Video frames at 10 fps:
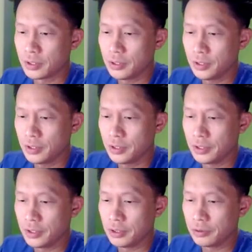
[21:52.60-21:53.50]

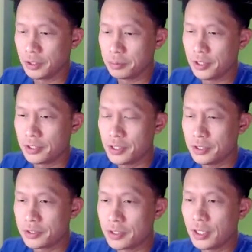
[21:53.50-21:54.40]
And go to
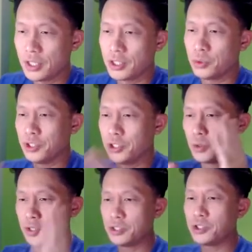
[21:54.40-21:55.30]
Apidays. So when you go
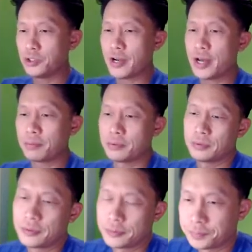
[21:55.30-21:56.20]
into your app,
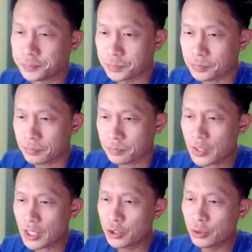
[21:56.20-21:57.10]

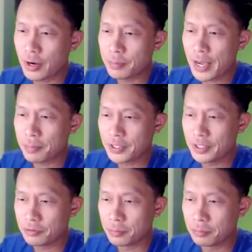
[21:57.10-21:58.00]
you can grab the app ID
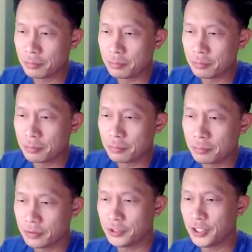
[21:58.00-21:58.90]
from up here.
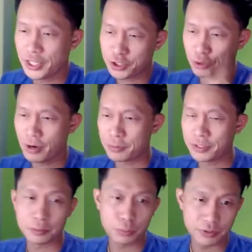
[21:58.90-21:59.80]
You can actually grab it in
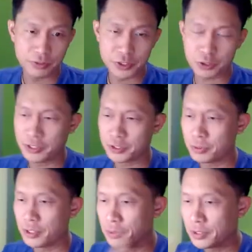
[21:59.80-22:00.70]
the previous screen as
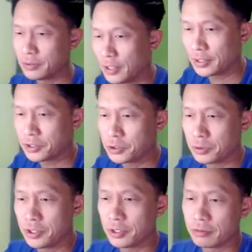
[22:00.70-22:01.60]
well, but I to do it
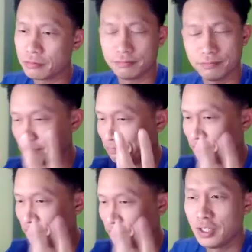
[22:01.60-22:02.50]
here.
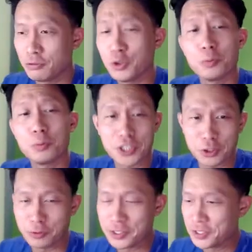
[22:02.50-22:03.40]
For no particular
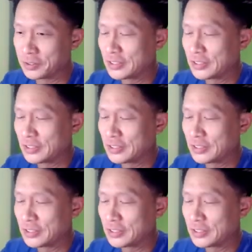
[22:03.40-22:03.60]
reason.